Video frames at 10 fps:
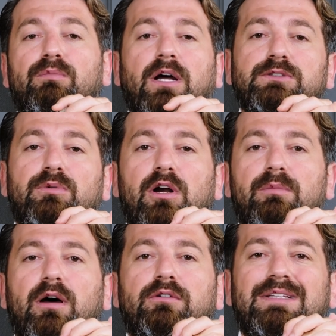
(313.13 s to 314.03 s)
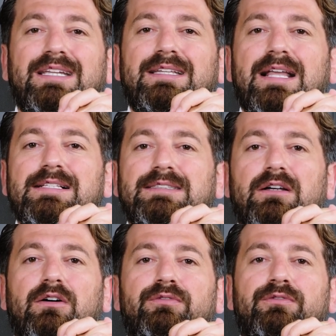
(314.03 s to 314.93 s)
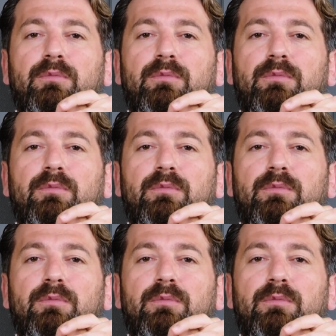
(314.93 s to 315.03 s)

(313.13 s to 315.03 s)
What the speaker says: much more about details of